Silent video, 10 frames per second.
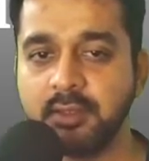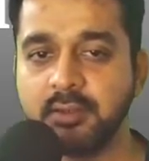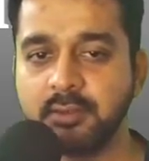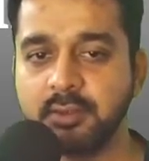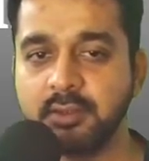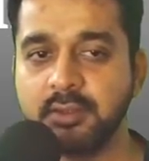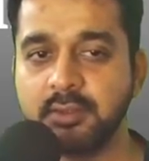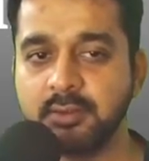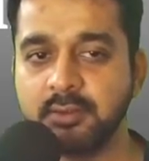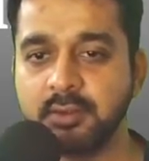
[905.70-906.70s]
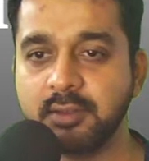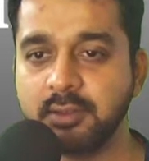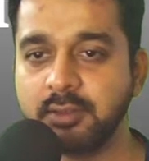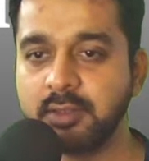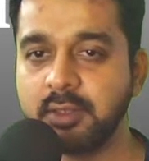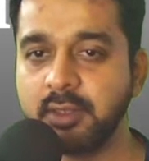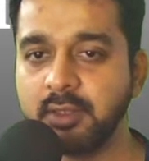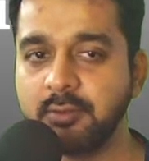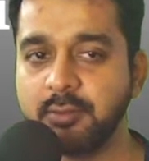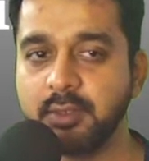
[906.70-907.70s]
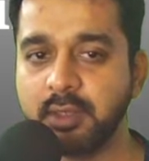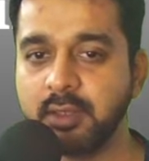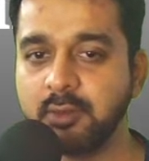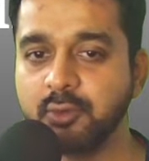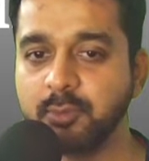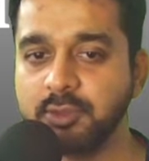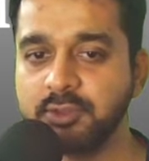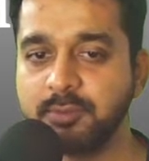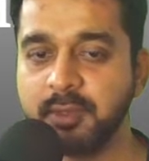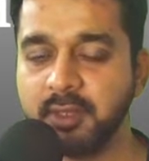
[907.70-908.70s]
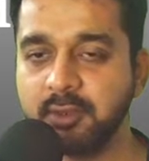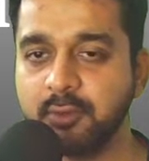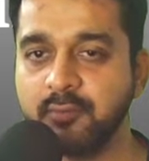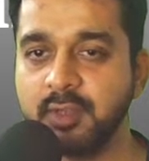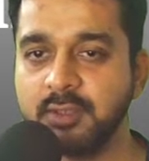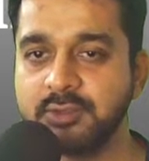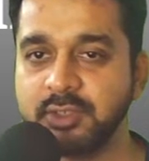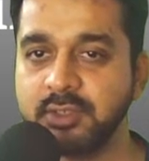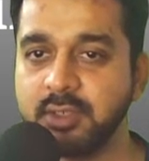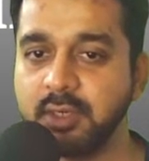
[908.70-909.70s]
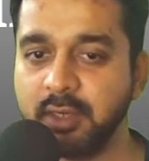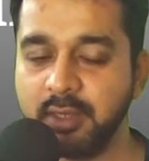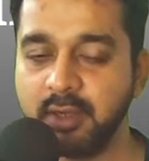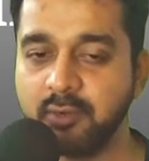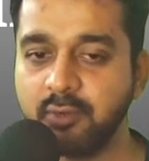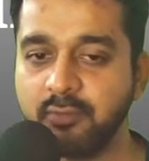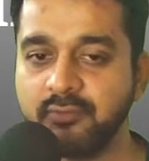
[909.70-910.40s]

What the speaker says: this thing is taking too much space, so we can change the layout of